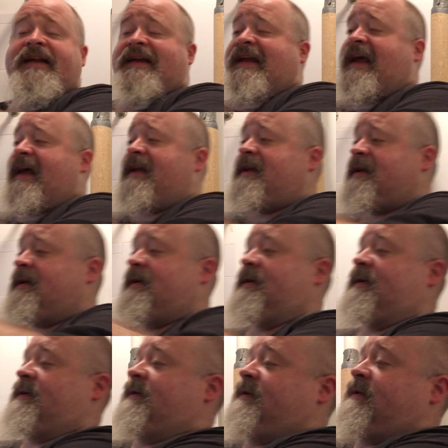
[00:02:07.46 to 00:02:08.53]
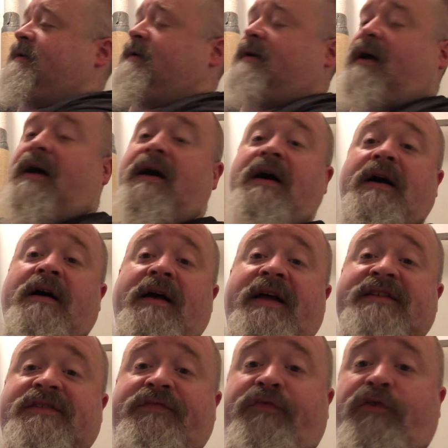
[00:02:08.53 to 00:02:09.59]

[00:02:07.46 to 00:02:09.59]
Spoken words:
it again as a